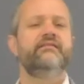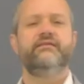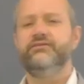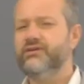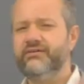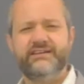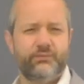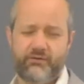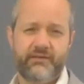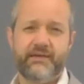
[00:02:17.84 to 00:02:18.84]
You don't need to
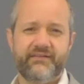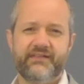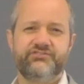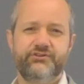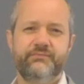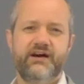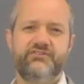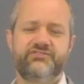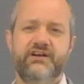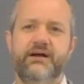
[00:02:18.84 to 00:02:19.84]
worry about that too
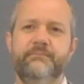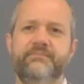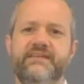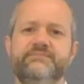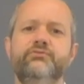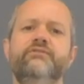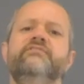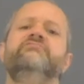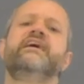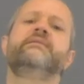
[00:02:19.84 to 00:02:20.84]
much. It's more of a
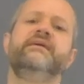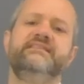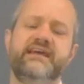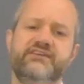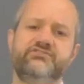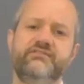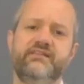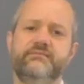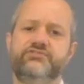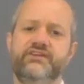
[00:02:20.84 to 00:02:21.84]
recommendation
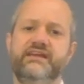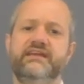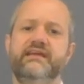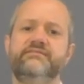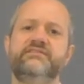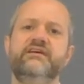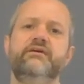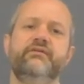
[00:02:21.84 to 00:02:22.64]
that the machine gives